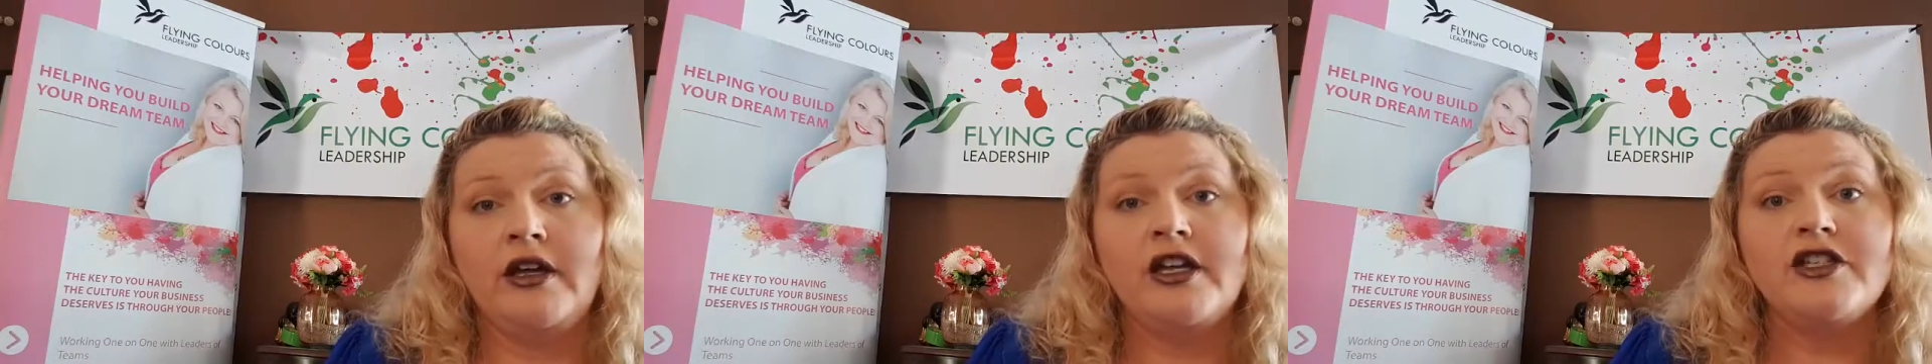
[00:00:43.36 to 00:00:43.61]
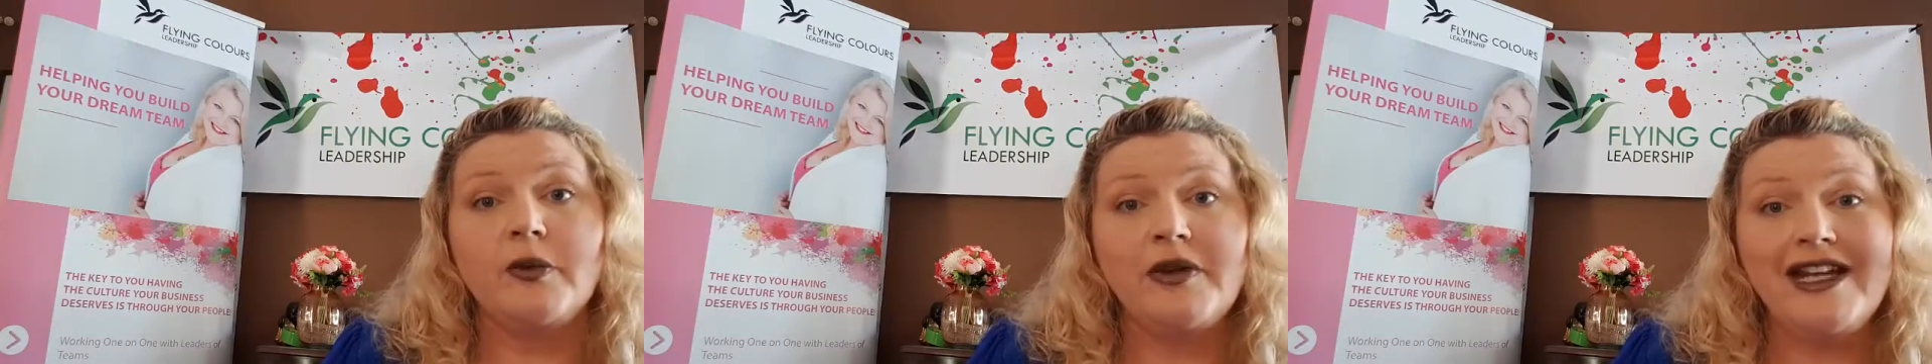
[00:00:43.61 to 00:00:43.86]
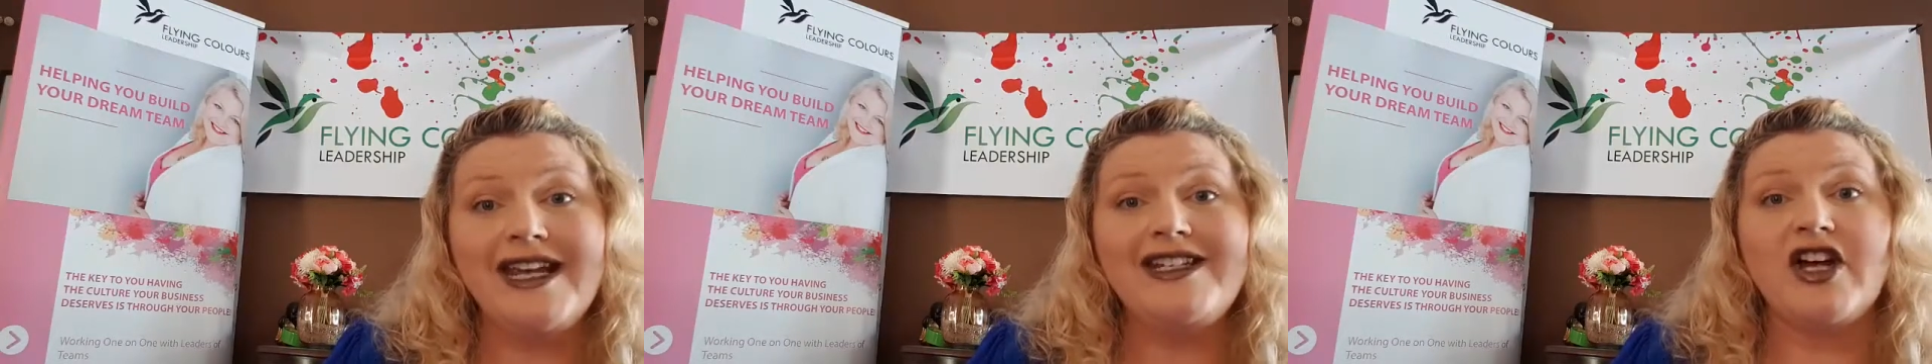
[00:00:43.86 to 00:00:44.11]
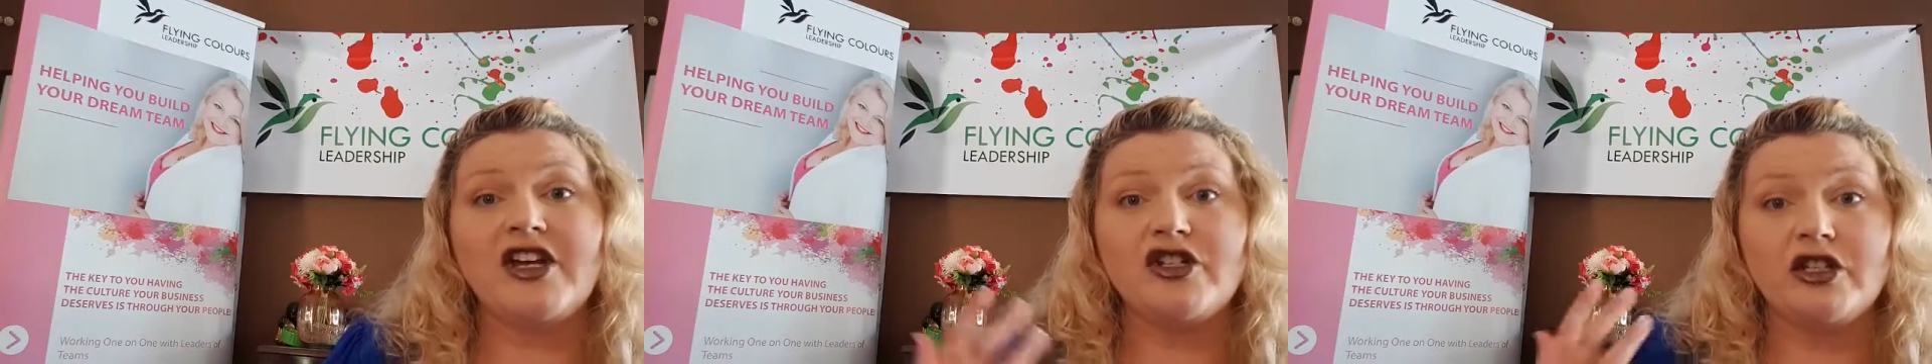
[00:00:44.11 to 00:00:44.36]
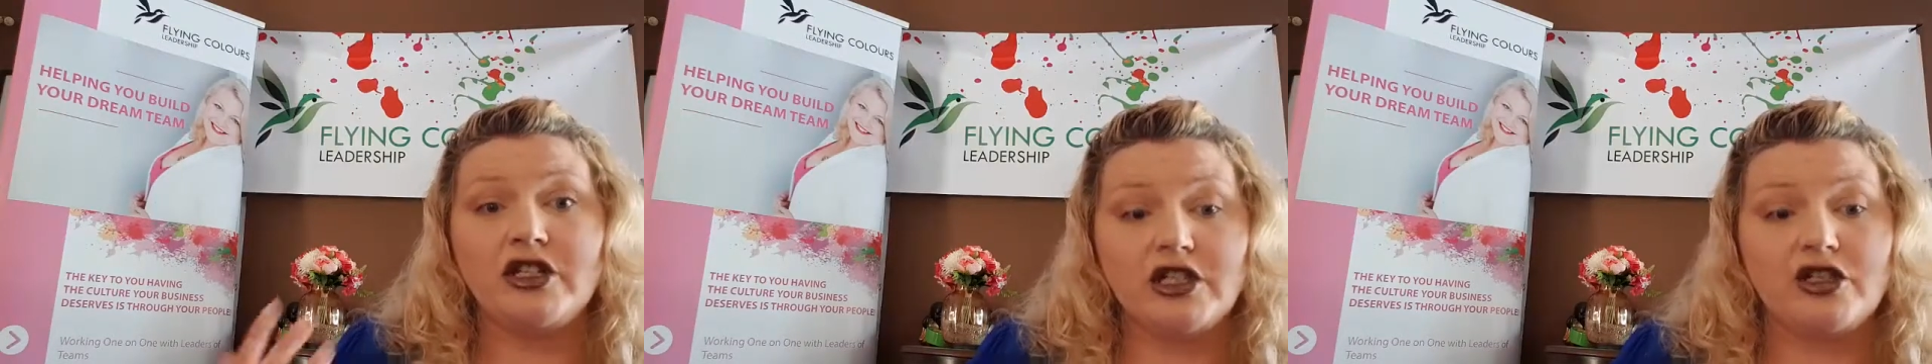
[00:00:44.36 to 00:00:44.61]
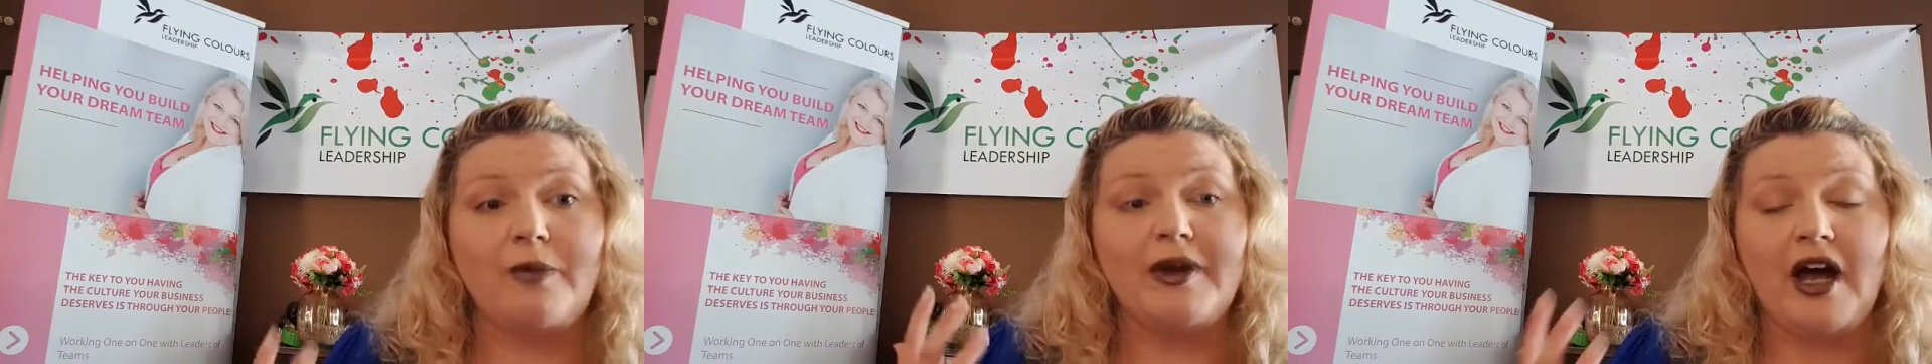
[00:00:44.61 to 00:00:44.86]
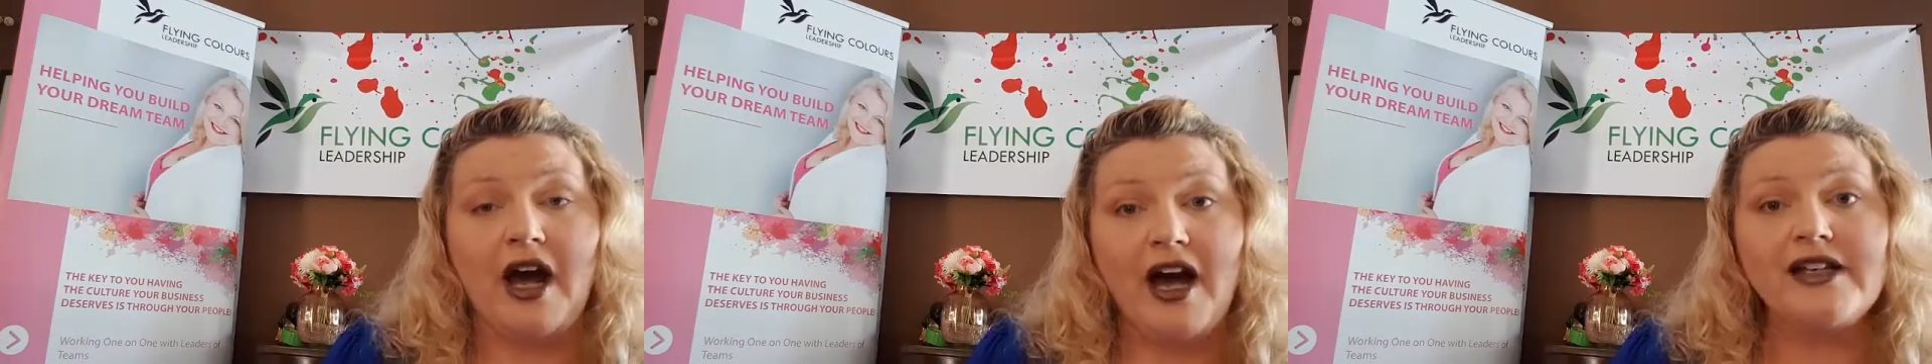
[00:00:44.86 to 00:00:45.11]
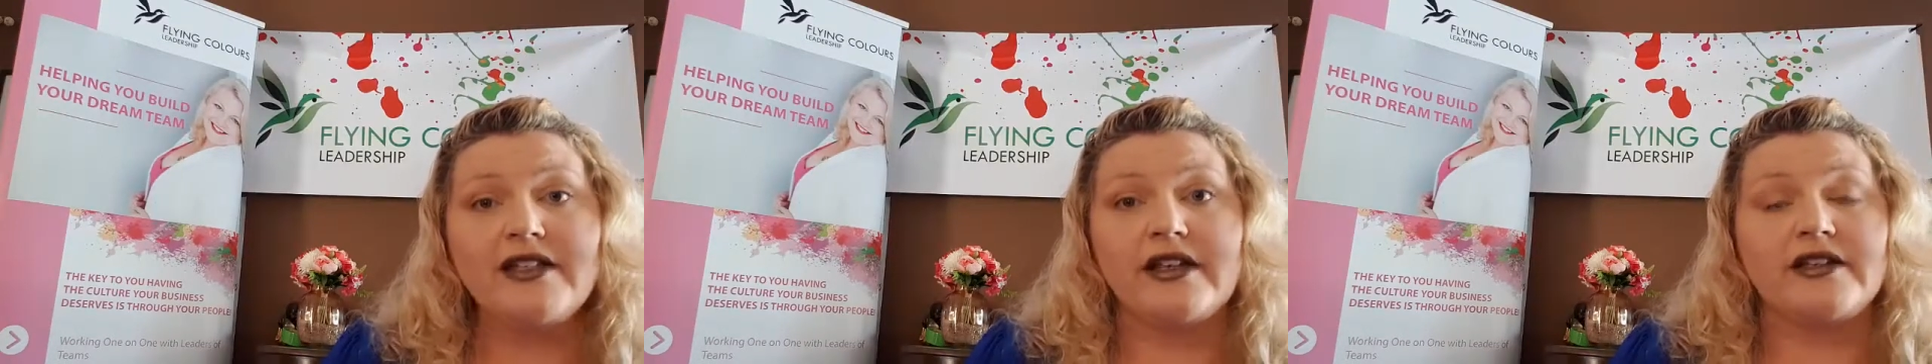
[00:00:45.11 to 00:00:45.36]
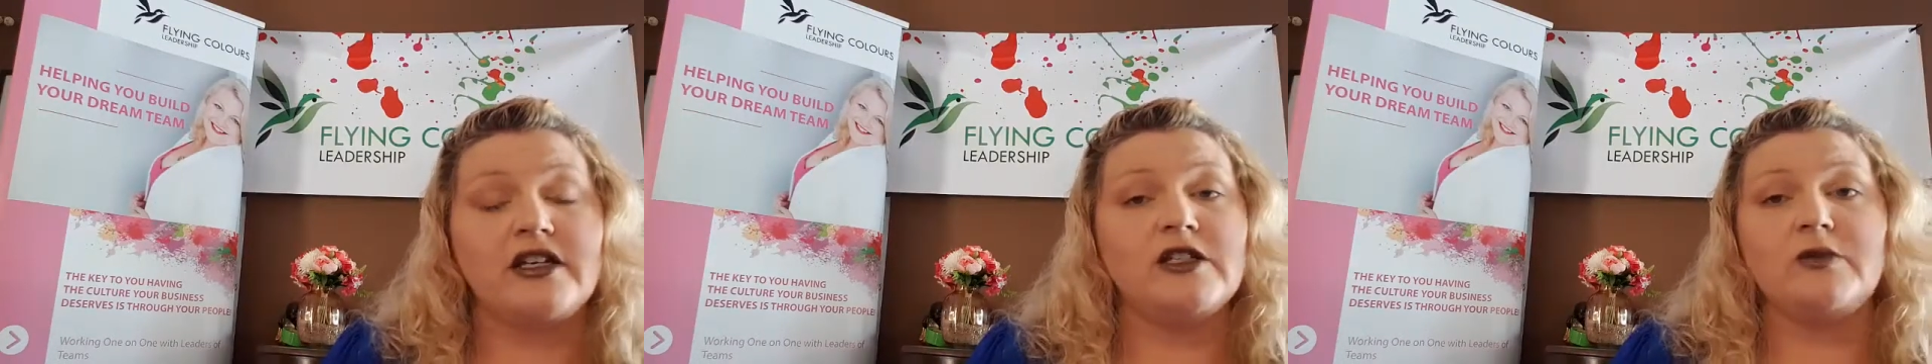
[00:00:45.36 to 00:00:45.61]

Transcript: So we need to actually stop and ask ourselves